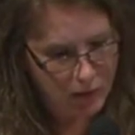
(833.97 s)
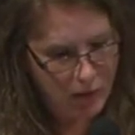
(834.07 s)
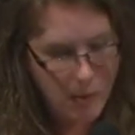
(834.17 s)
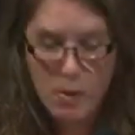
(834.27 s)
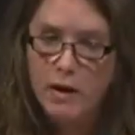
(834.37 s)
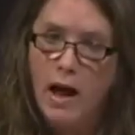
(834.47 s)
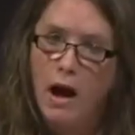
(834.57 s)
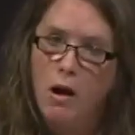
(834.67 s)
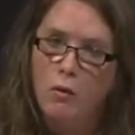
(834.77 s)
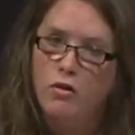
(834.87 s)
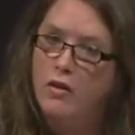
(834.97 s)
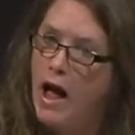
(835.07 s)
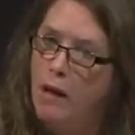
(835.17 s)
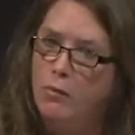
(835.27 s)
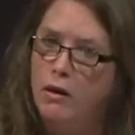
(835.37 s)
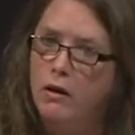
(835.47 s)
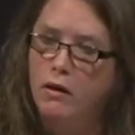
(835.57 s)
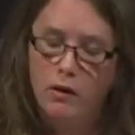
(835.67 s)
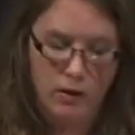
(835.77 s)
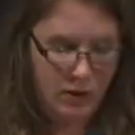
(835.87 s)
But now she's happy,
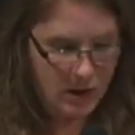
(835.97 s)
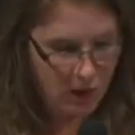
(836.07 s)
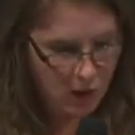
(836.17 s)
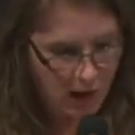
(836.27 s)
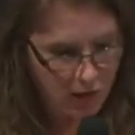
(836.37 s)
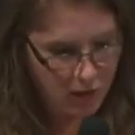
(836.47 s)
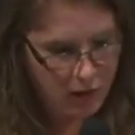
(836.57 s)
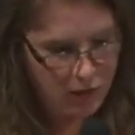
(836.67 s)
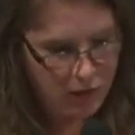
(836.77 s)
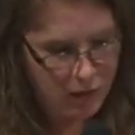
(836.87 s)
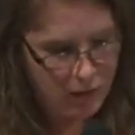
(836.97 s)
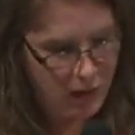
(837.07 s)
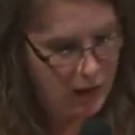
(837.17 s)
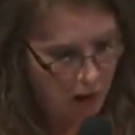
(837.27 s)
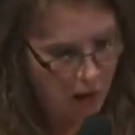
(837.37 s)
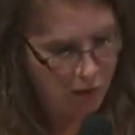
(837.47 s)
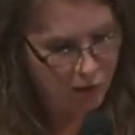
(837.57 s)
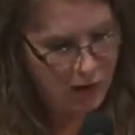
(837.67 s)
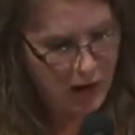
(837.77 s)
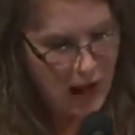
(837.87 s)
incredulous, in
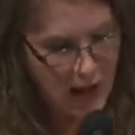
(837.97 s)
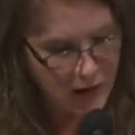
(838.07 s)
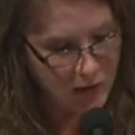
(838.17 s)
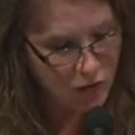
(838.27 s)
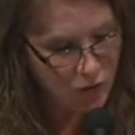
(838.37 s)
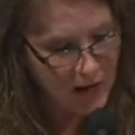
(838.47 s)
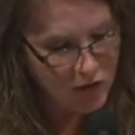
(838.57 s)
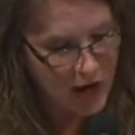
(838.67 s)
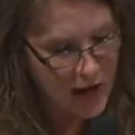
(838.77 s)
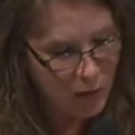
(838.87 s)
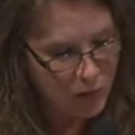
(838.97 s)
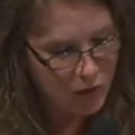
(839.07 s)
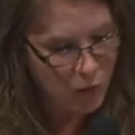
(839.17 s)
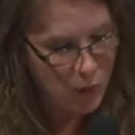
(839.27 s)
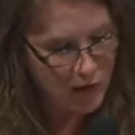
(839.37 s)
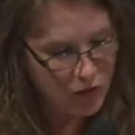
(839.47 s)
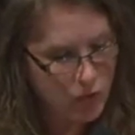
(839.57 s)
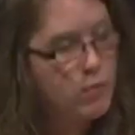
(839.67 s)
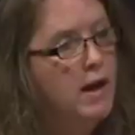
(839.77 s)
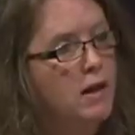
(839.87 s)
love, and in strange anguish wants to
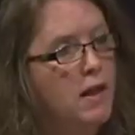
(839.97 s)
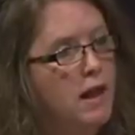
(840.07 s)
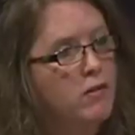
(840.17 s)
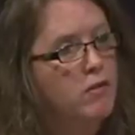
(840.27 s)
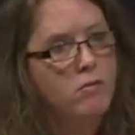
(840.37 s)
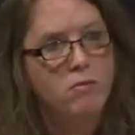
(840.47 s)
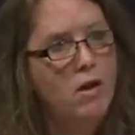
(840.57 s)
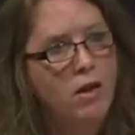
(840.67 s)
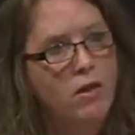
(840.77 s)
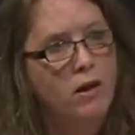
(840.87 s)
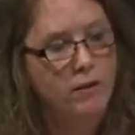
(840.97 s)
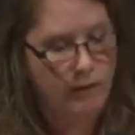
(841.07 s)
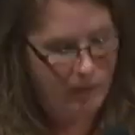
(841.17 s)
recollect nothing.